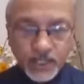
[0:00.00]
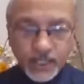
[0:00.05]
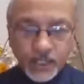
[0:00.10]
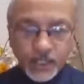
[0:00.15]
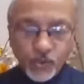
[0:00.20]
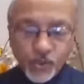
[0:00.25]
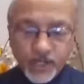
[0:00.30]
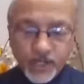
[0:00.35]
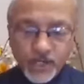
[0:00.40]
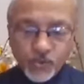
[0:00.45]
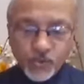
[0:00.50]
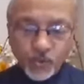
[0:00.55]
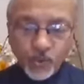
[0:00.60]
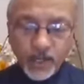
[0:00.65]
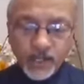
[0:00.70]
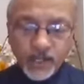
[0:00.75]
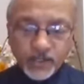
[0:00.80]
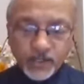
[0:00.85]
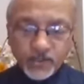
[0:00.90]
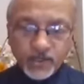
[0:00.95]
You can
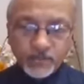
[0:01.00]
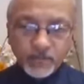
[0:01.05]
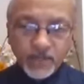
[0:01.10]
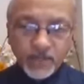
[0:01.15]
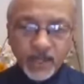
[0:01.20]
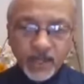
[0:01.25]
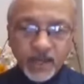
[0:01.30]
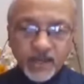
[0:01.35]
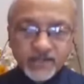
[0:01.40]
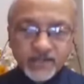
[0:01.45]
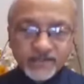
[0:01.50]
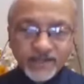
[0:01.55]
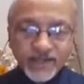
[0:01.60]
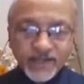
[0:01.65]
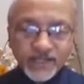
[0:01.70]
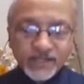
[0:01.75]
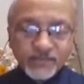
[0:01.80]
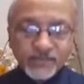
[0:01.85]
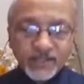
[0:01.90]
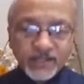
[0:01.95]
work on plant
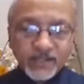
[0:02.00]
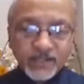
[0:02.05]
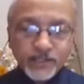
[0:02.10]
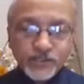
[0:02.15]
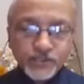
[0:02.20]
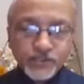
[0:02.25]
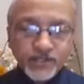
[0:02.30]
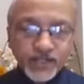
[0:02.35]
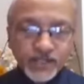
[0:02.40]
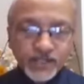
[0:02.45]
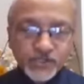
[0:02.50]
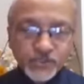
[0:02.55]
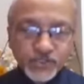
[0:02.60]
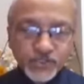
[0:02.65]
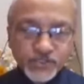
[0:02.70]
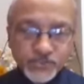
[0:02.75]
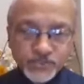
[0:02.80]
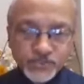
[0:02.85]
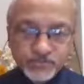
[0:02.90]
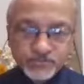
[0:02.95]
animal
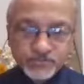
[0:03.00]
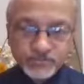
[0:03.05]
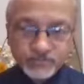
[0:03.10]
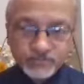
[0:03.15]
interactions.